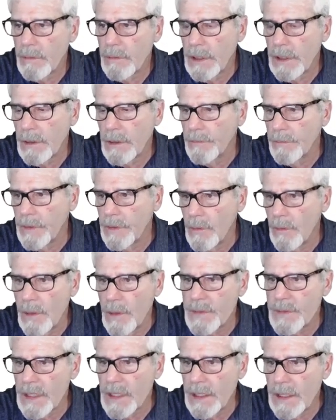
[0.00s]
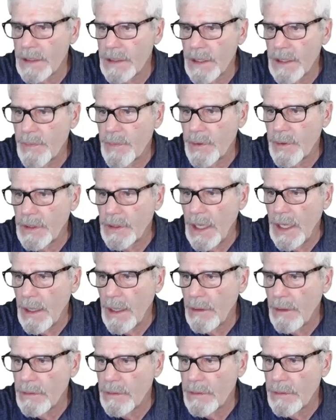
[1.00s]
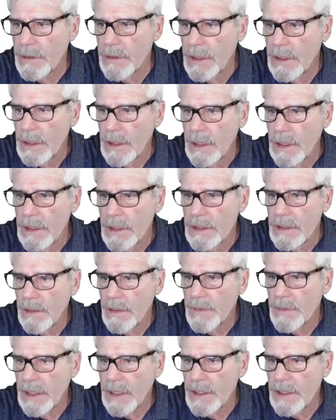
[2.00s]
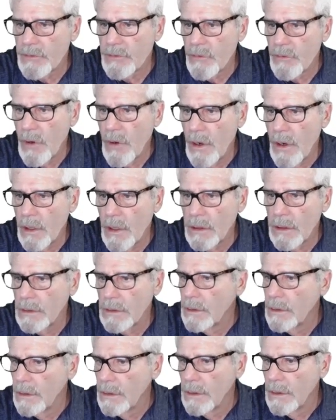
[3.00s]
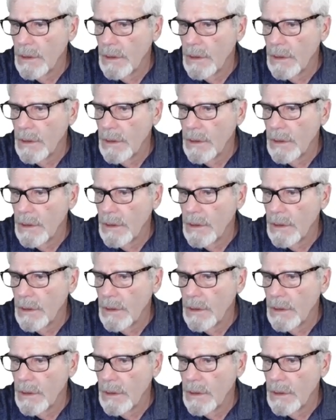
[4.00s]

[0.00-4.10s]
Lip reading: You want to know if their website is up or down or something is wrong.